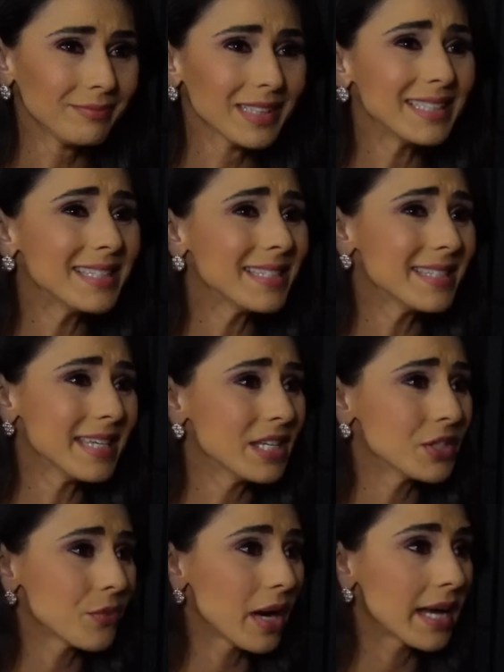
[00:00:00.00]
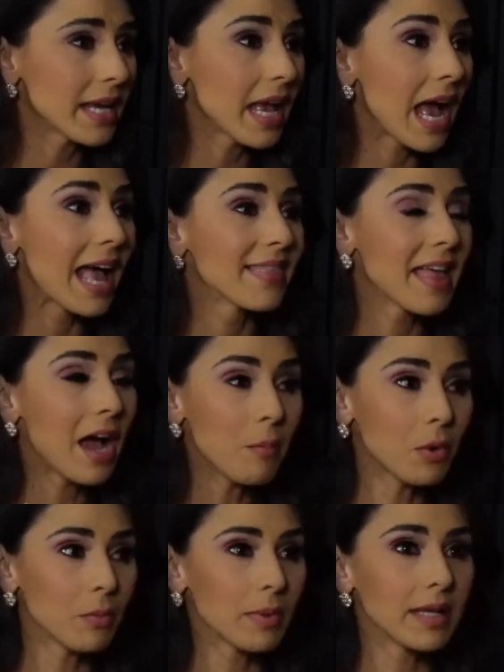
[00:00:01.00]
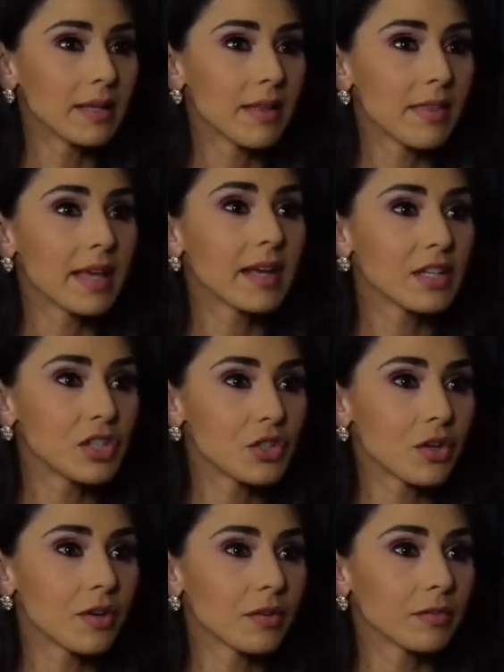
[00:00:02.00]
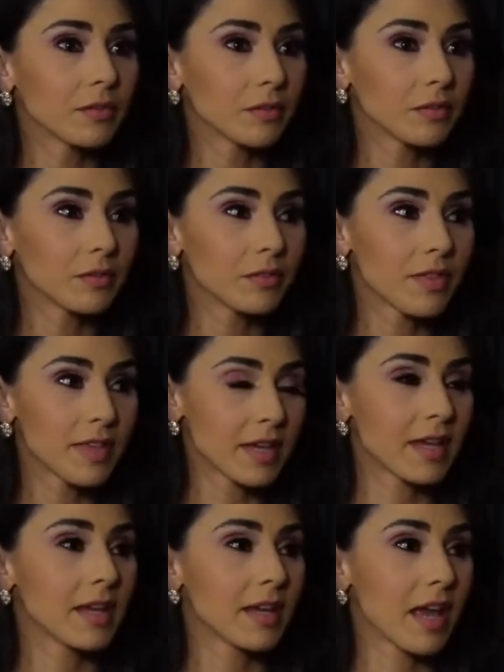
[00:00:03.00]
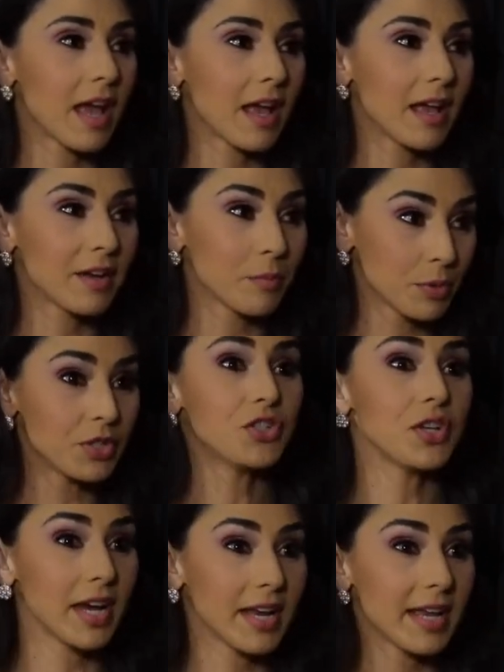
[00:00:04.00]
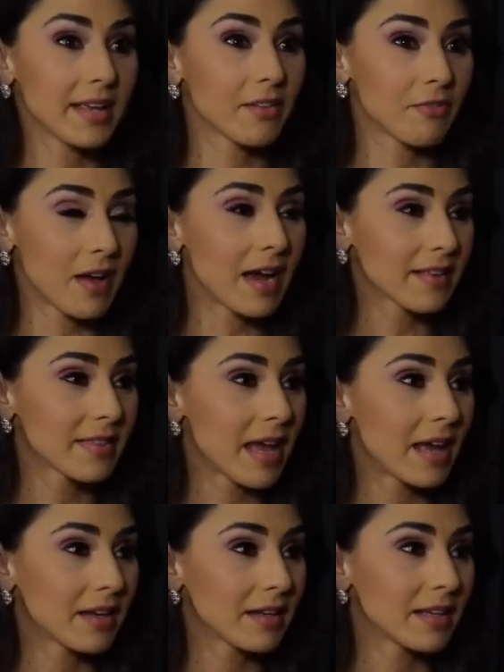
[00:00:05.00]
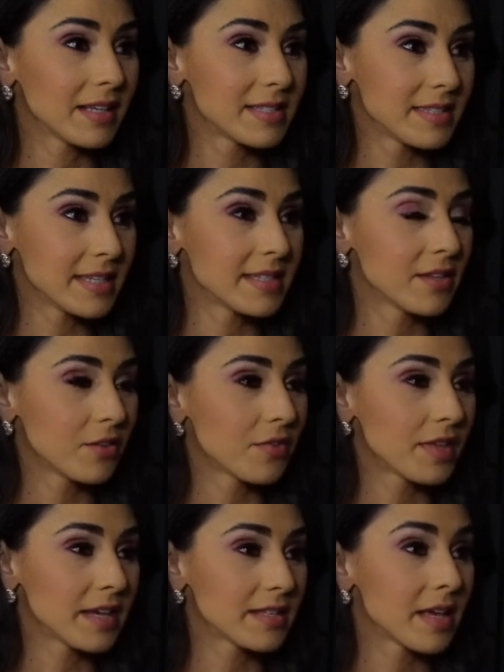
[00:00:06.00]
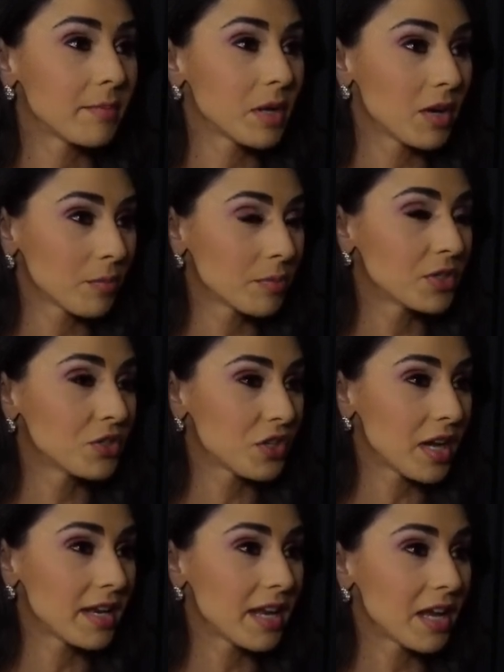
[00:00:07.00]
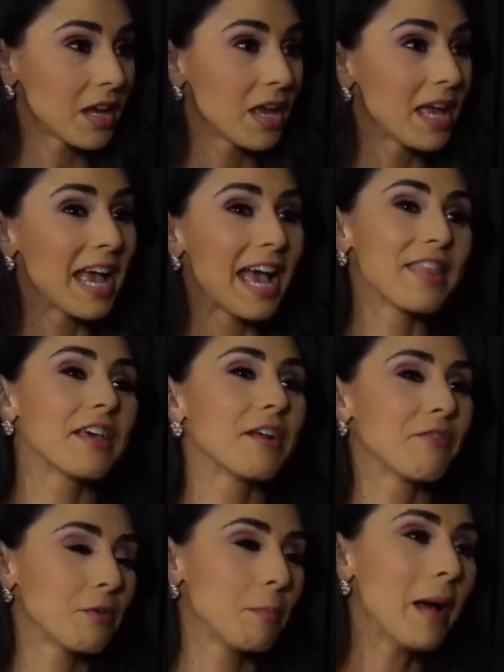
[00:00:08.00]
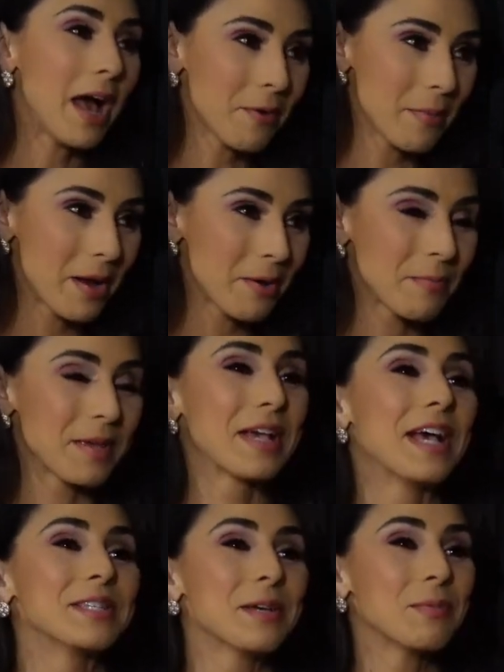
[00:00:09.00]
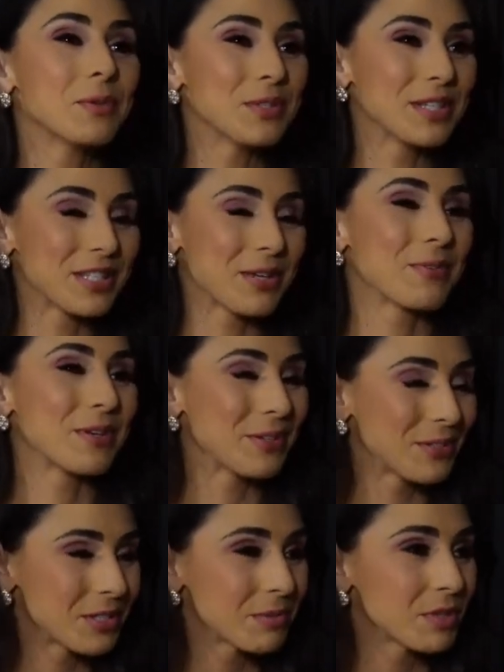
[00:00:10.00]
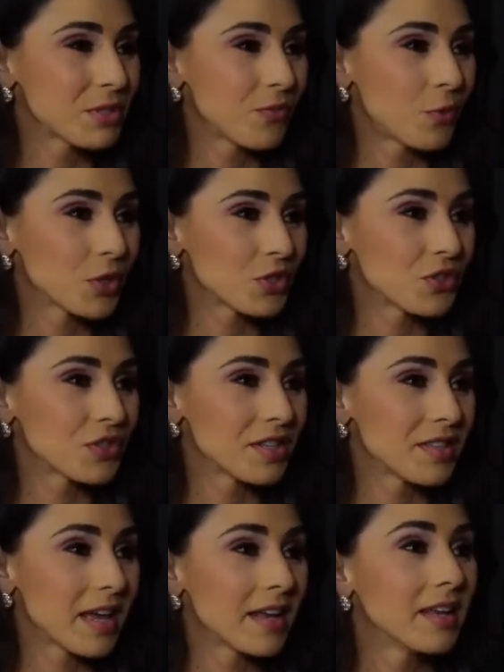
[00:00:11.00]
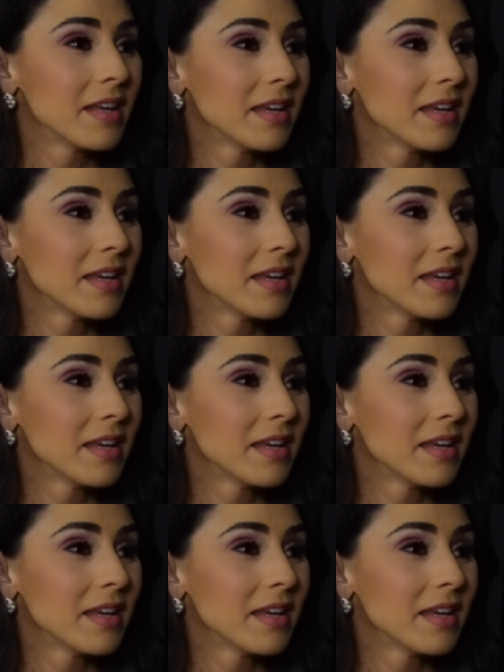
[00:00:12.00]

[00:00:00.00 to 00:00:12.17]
disease, right? At that moment, then I start thinking and appreciating the fact that it's these little things I'm not appreciating. And then I feel bad about it because I'm using someone else's misfortune to then